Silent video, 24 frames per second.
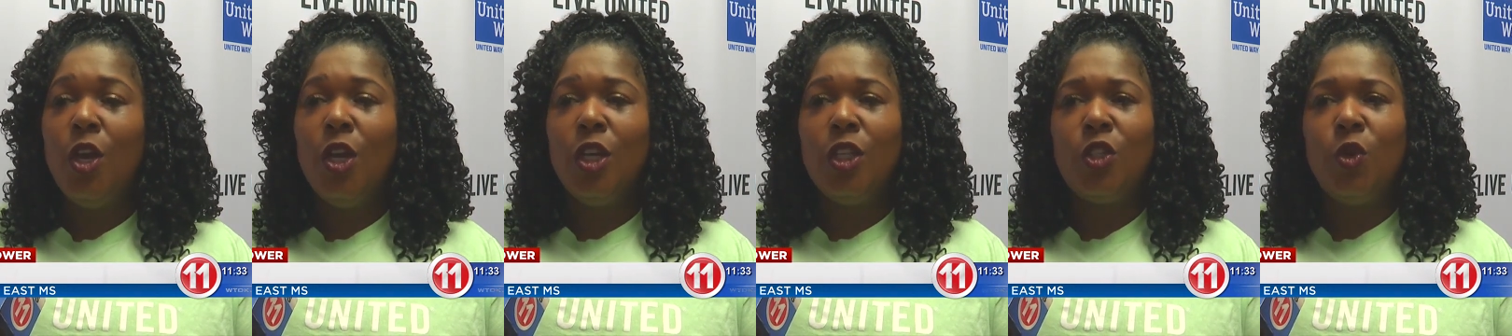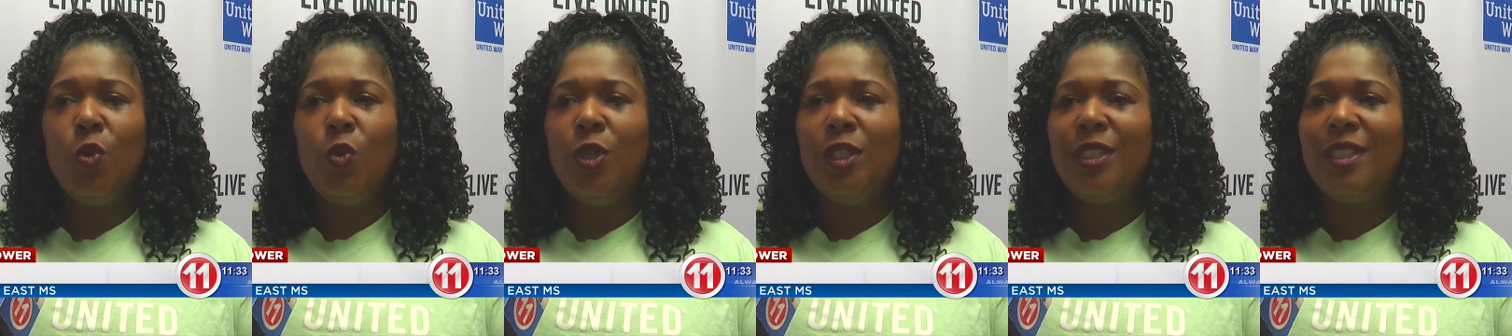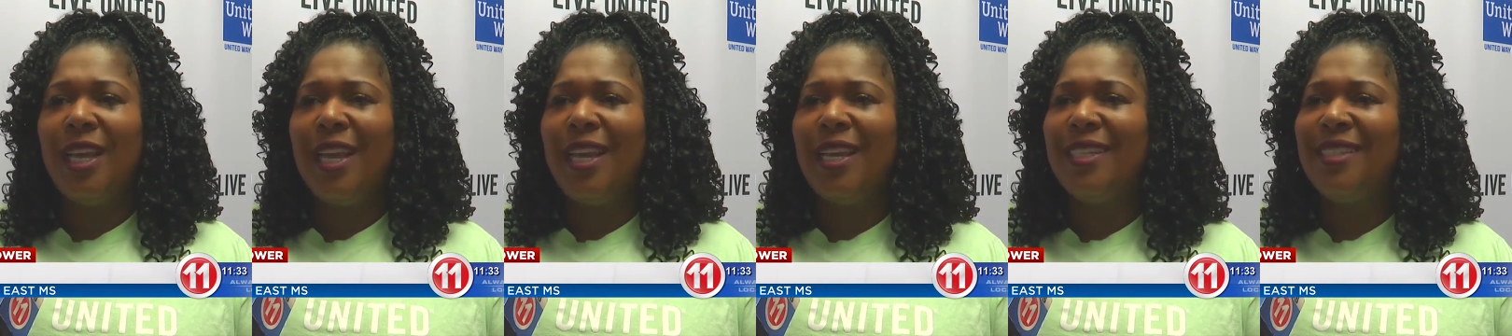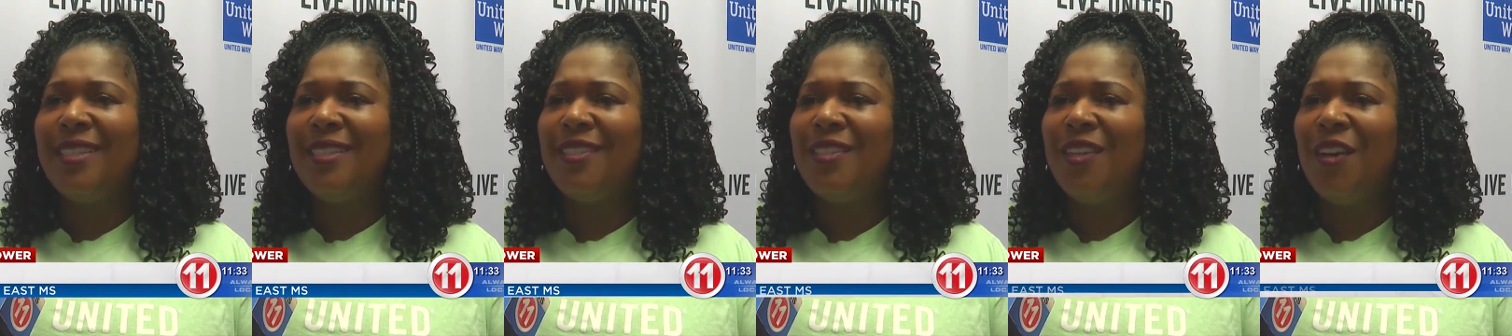So we're
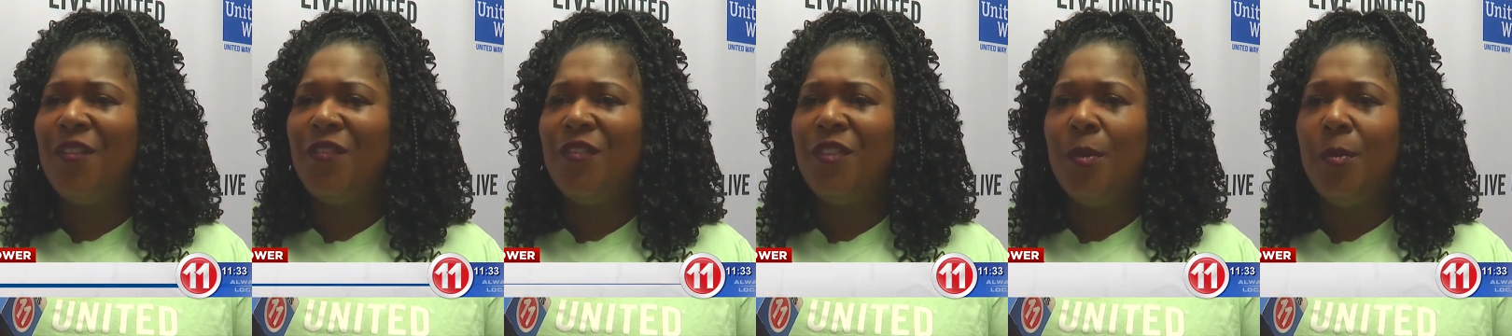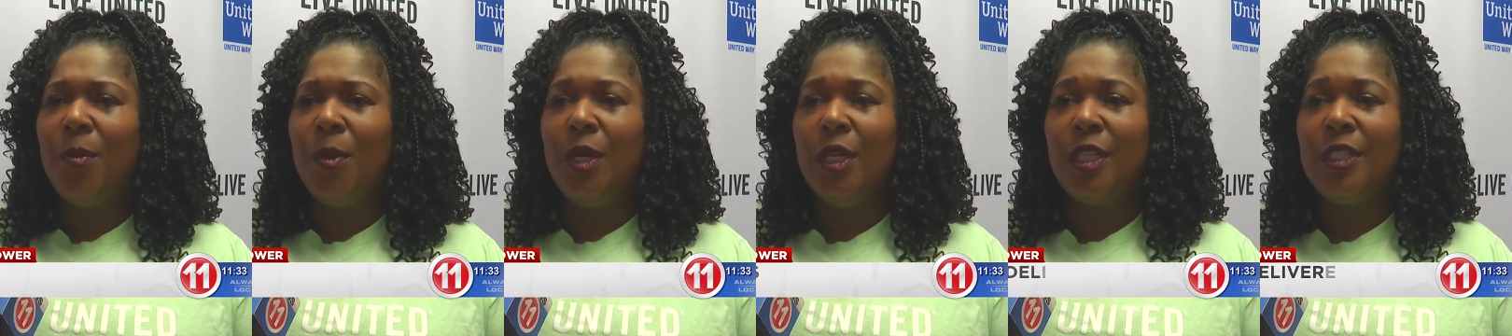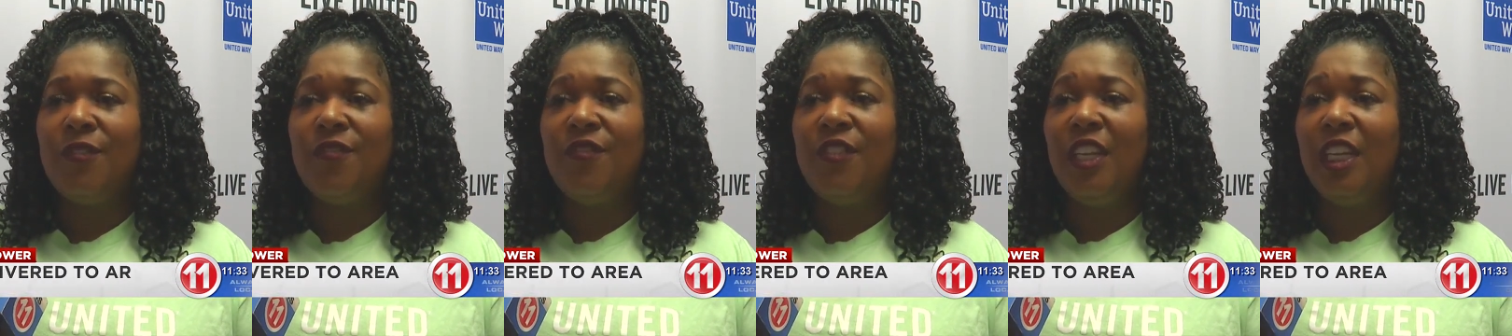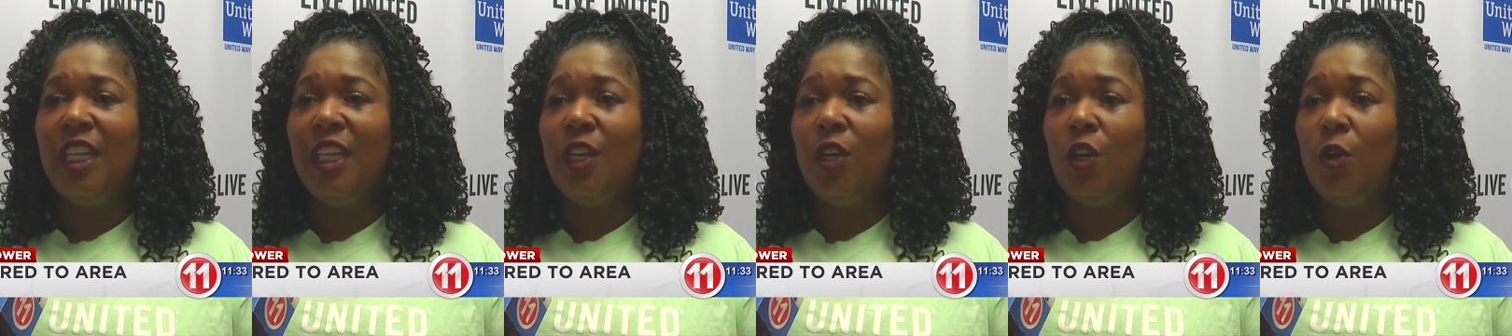saying stuff the bus,
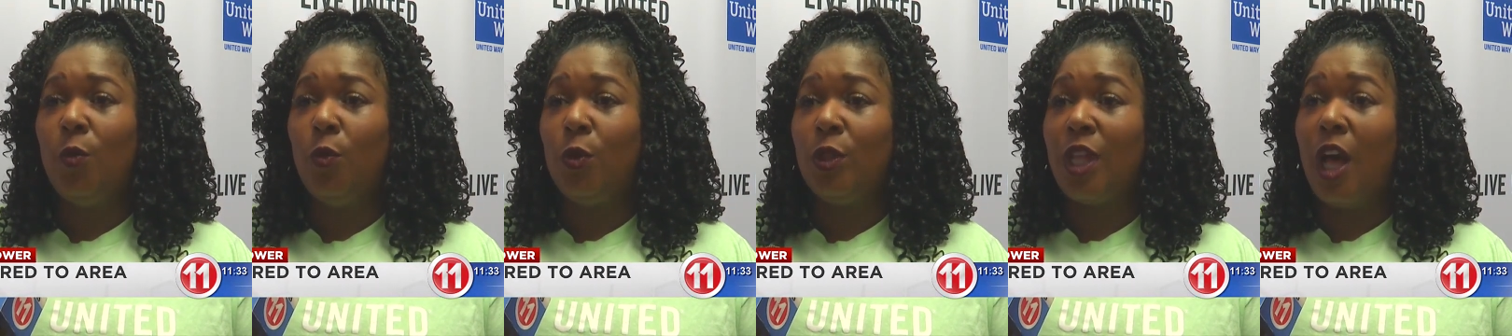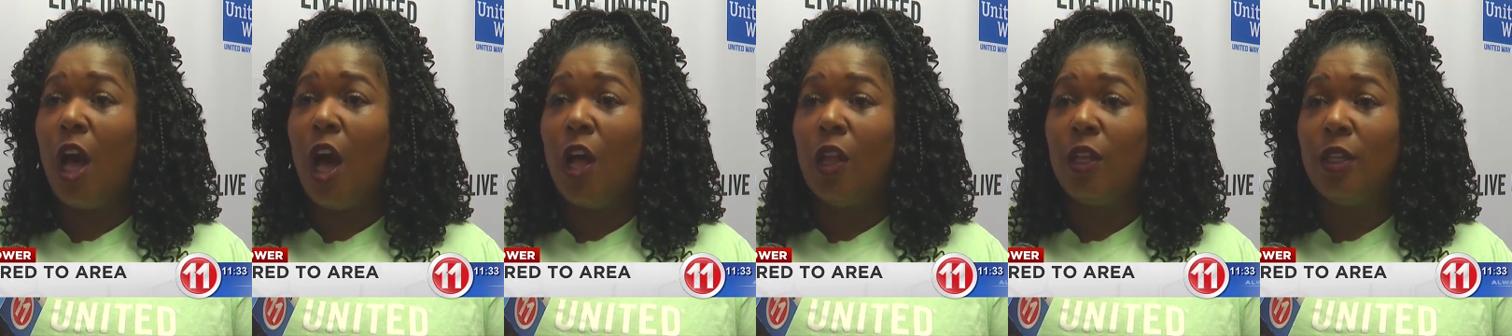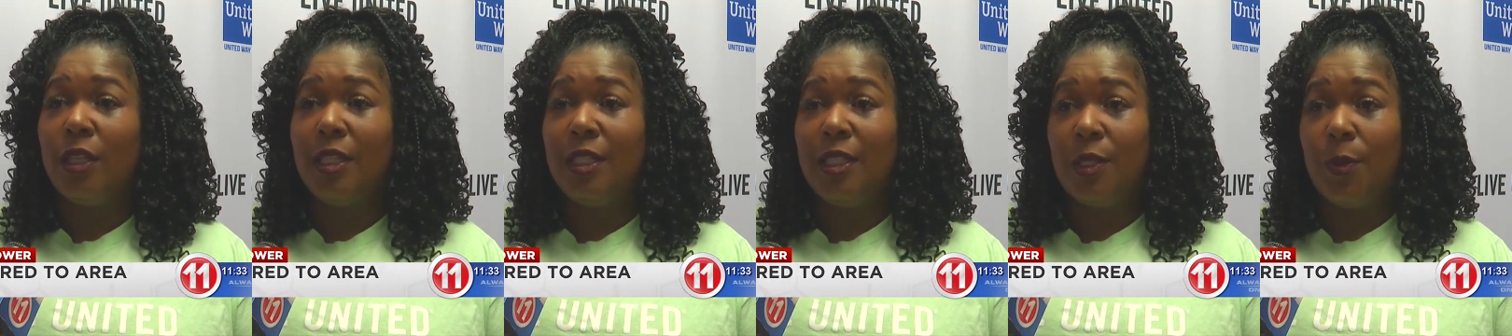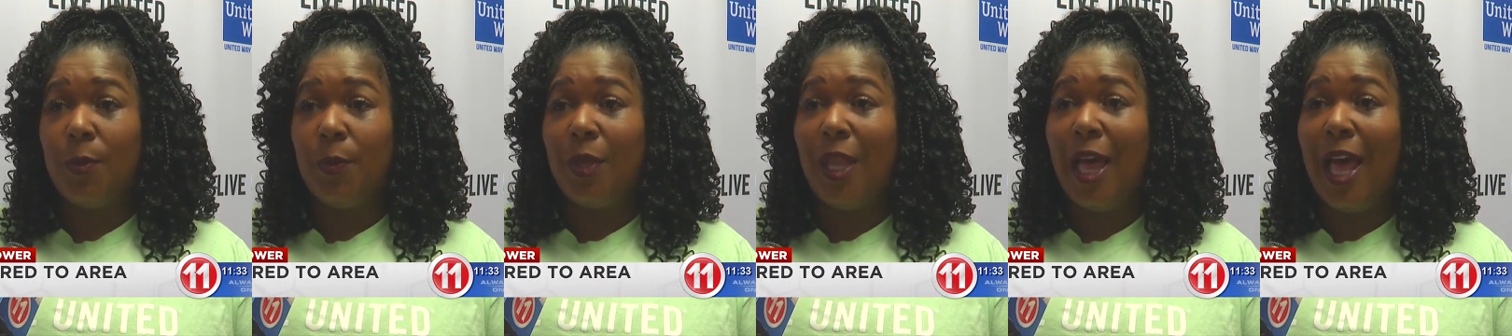fill it up with all of the
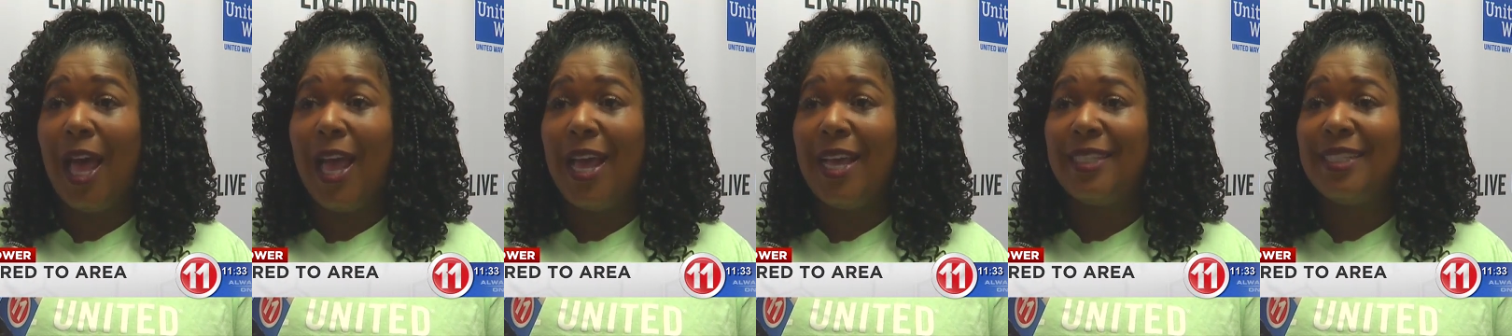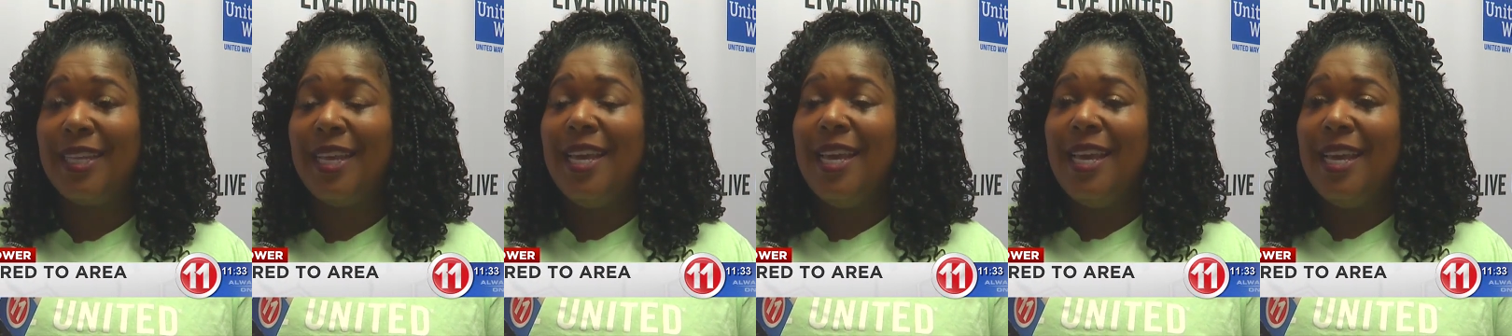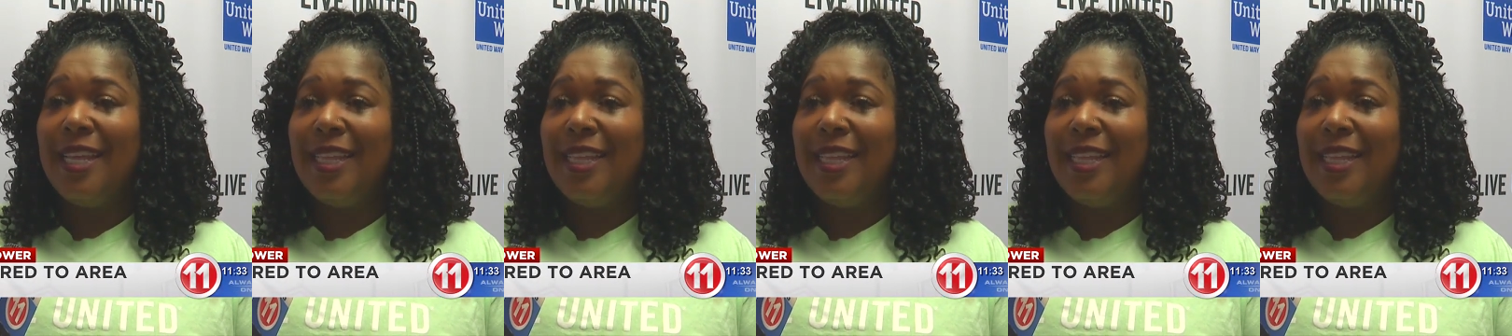supplies